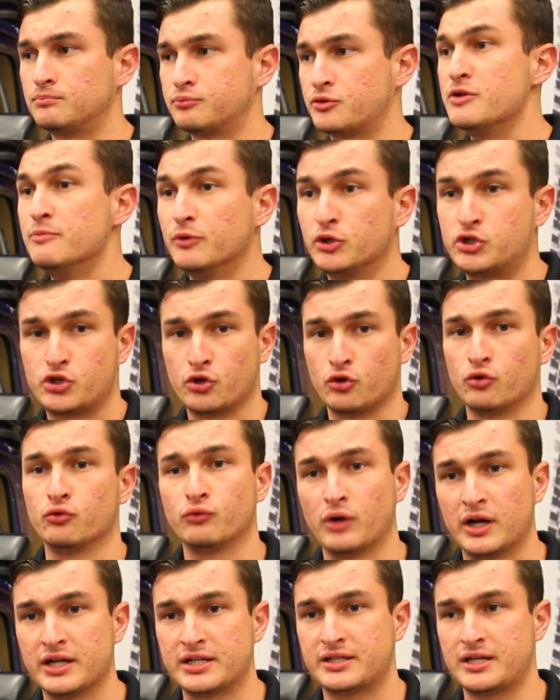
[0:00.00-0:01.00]
premature
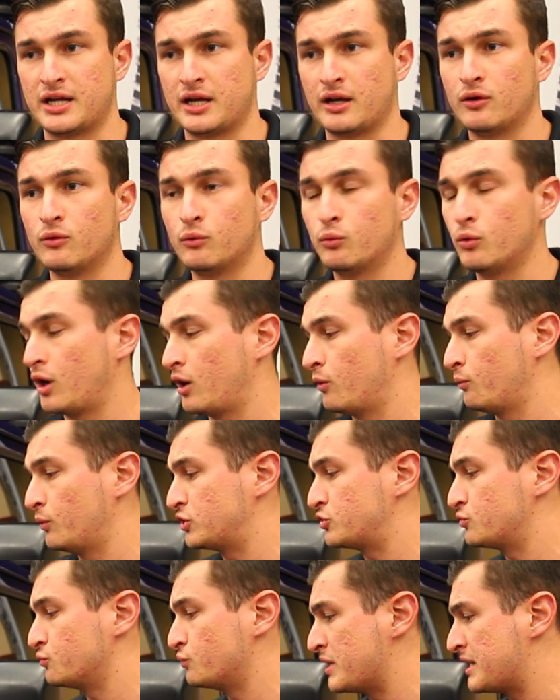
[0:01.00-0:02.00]
rusting, uh,
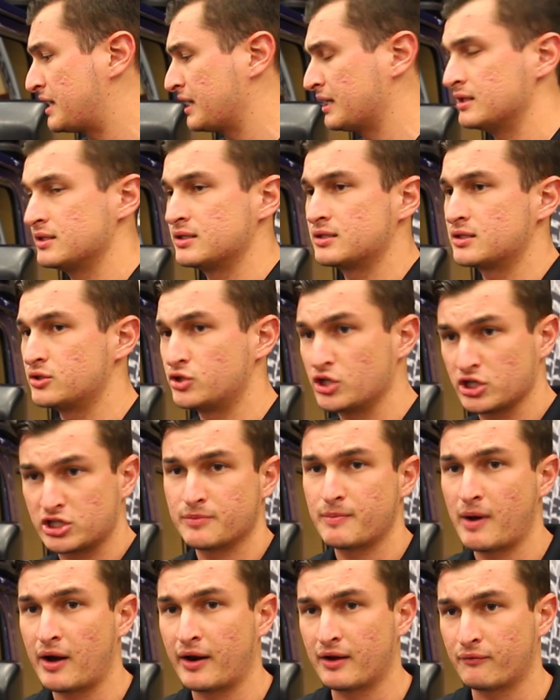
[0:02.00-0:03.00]
which weakens
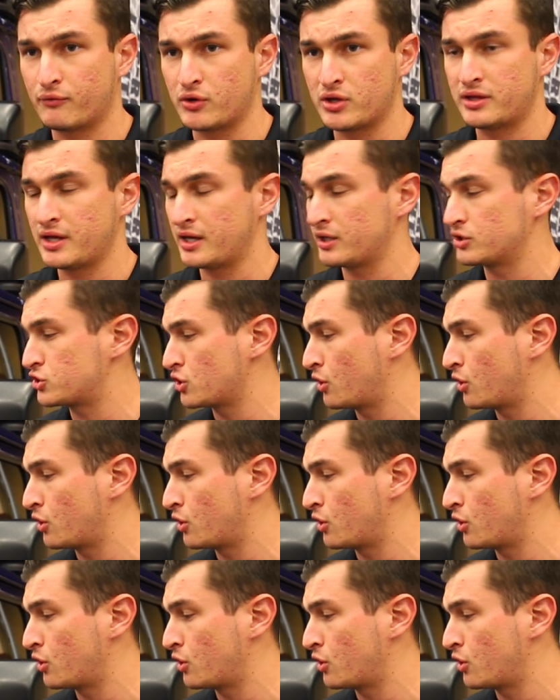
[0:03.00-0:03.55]
just about everything.